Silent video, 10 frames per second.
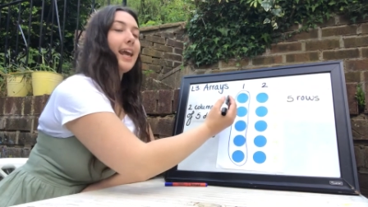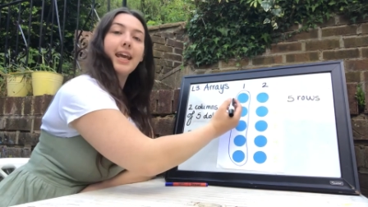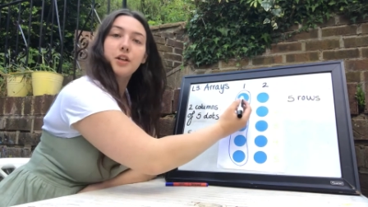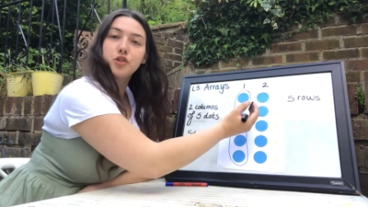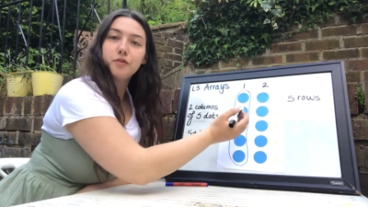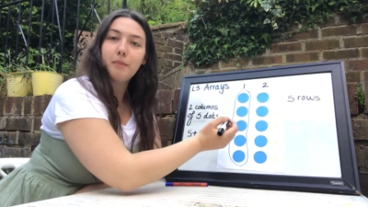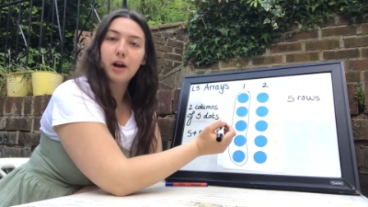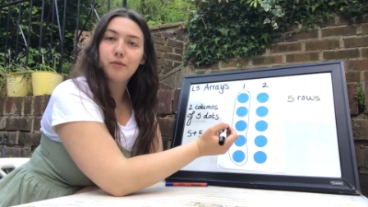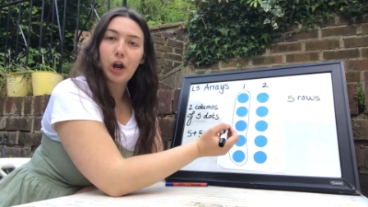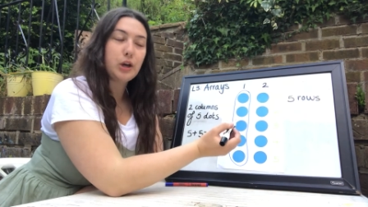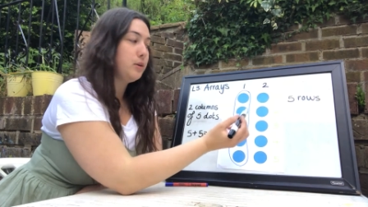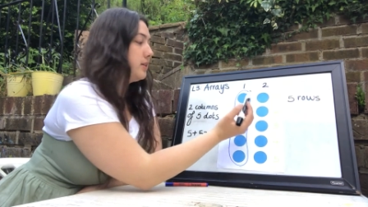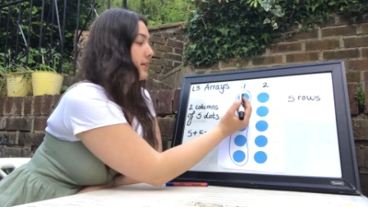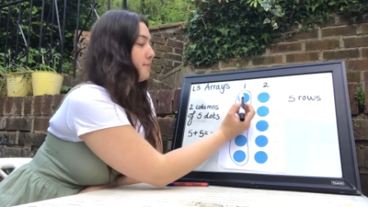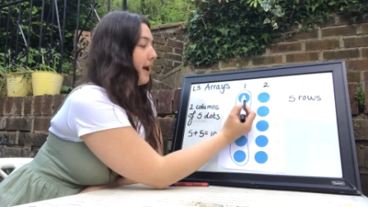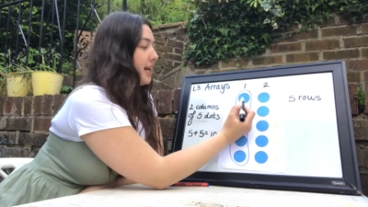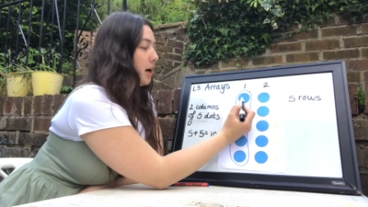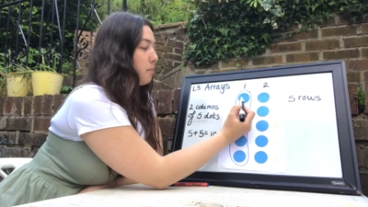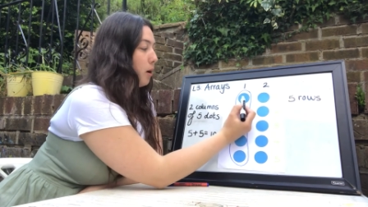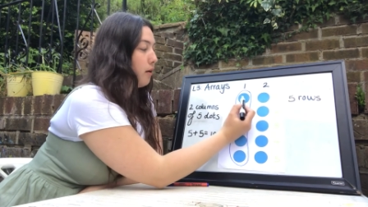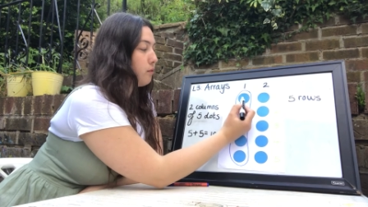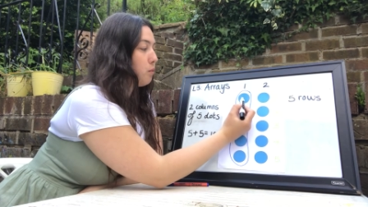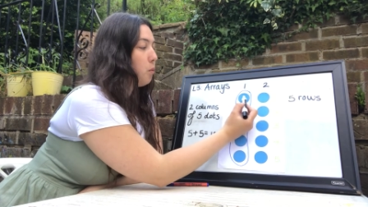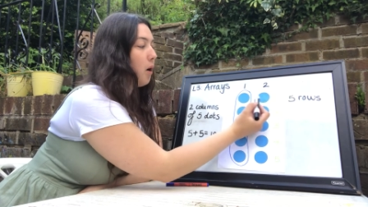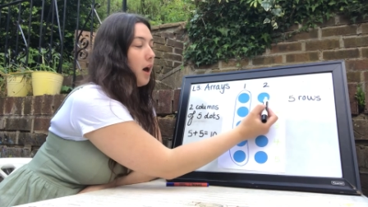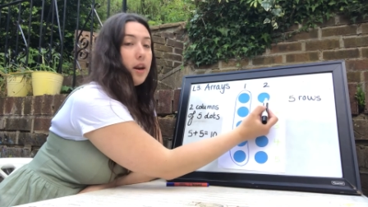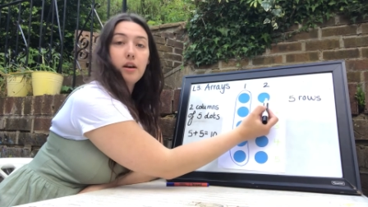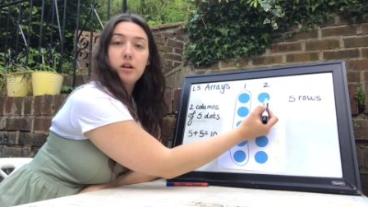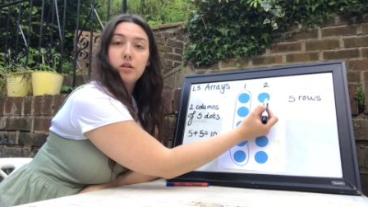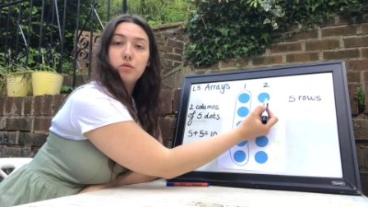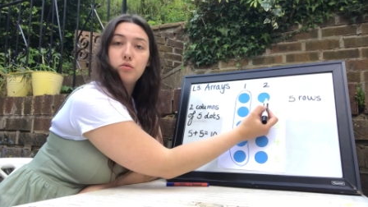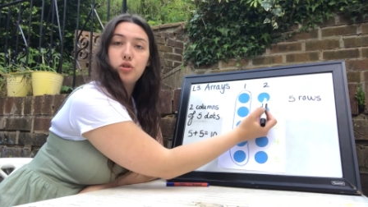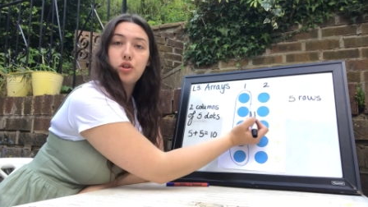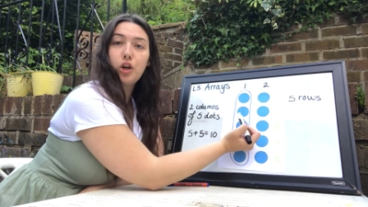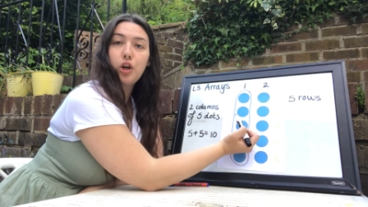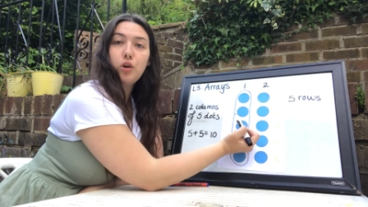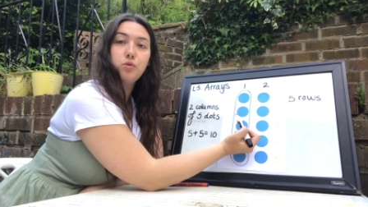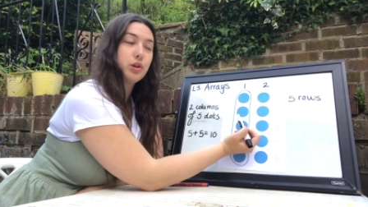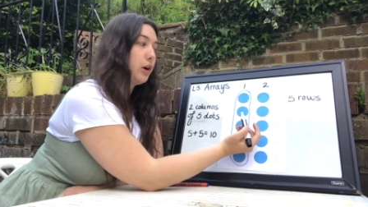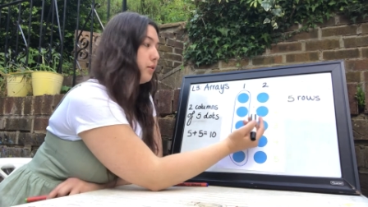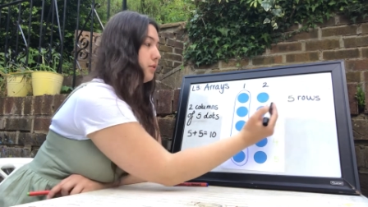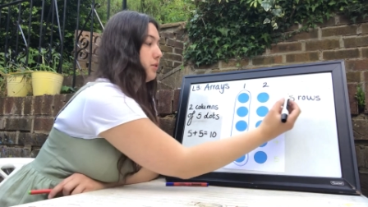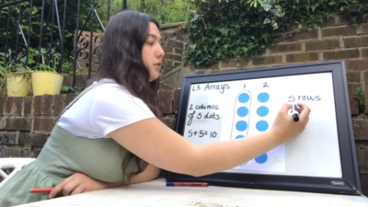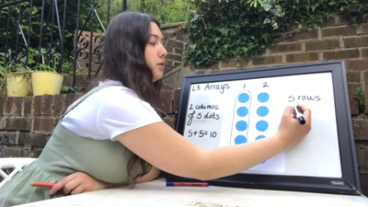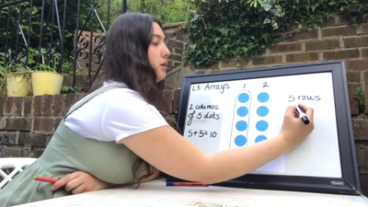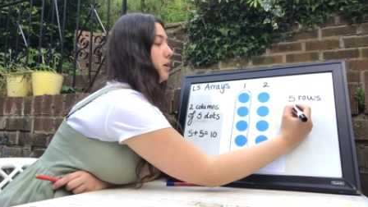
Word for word: each of my rows is made up of one, two dots,